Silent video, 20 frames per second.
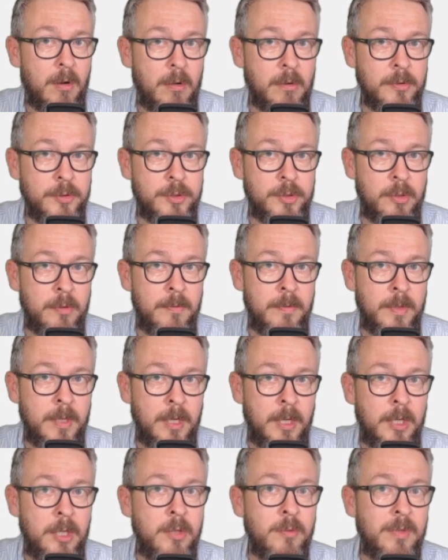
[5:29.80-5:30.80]
Also,
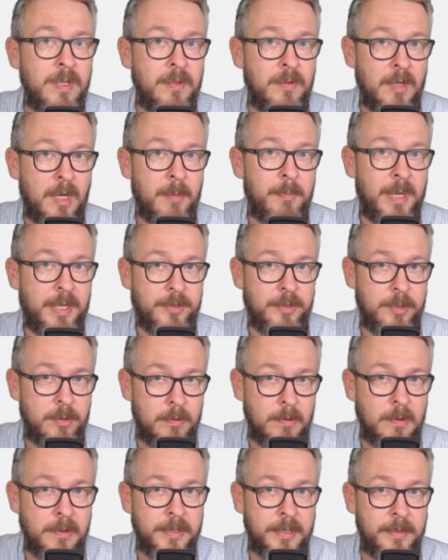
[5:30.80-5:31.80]
you need a battery
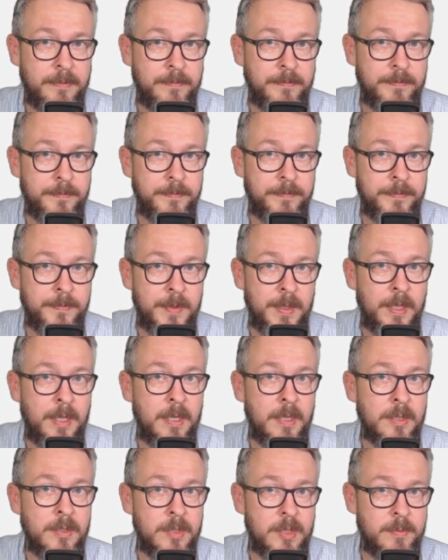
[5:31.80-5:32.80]
holder,
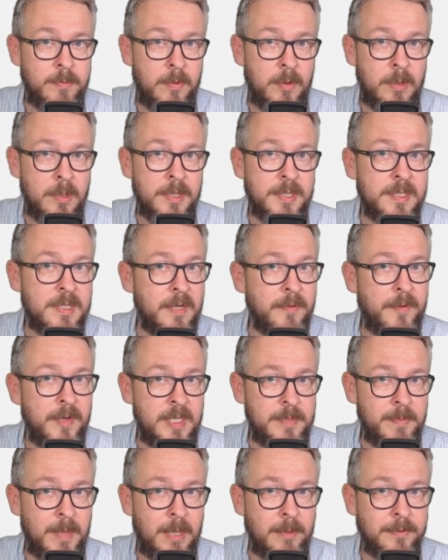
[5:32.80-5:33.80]
small
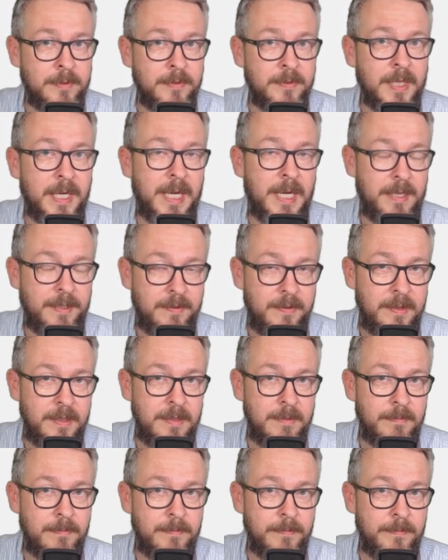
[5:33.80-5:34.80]
surface-mounted L E
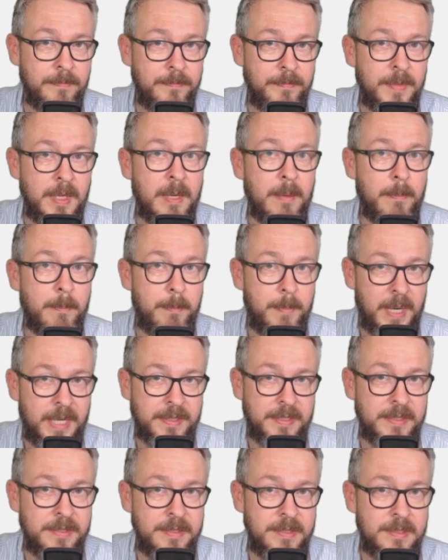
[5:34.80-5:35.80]
D,
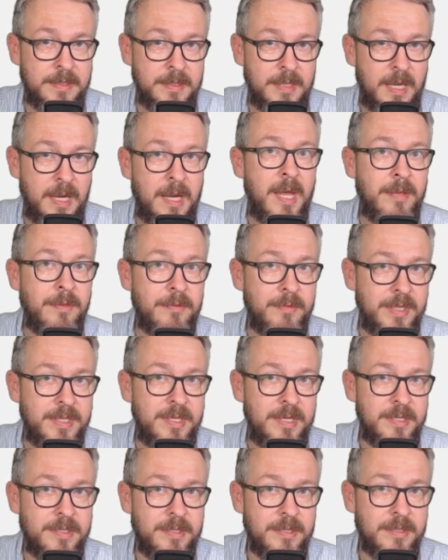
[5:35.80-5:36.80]
buttons and
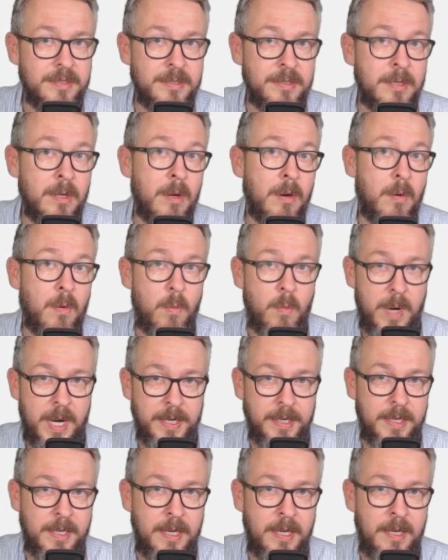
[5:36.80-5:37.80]
resistors,
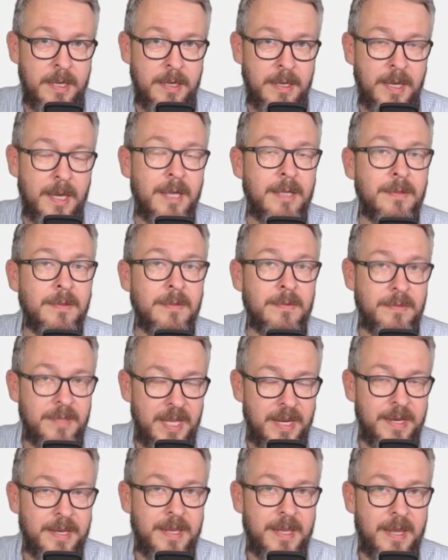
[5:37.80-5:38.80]
one K and
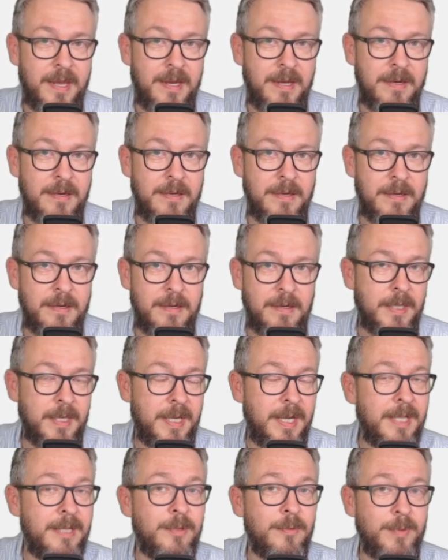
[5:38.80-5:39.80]
ten K.
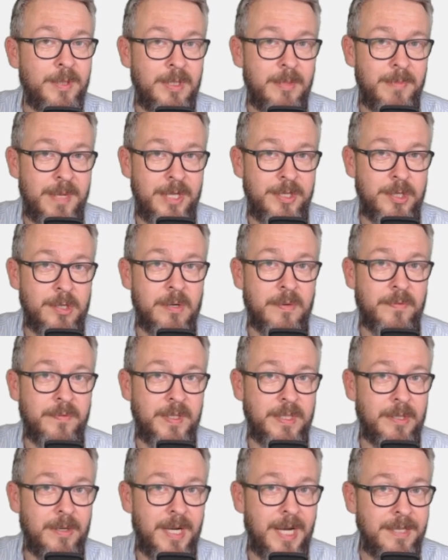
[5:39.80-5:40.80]
And with the magic of
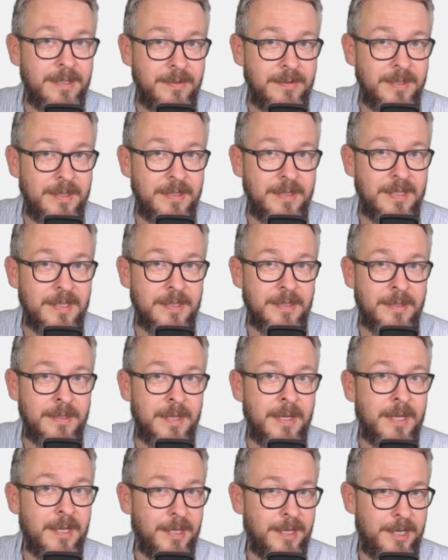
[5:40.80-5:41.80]
video editing,
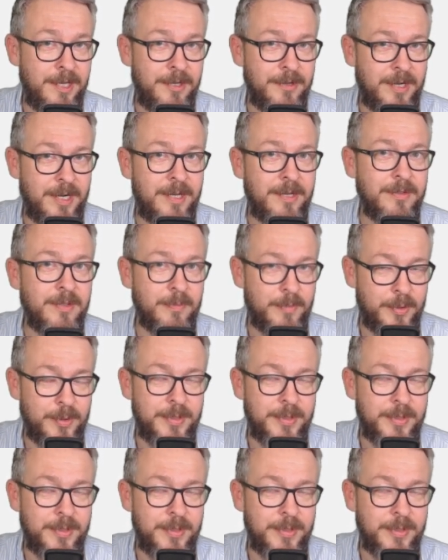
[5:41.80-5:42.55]
here are the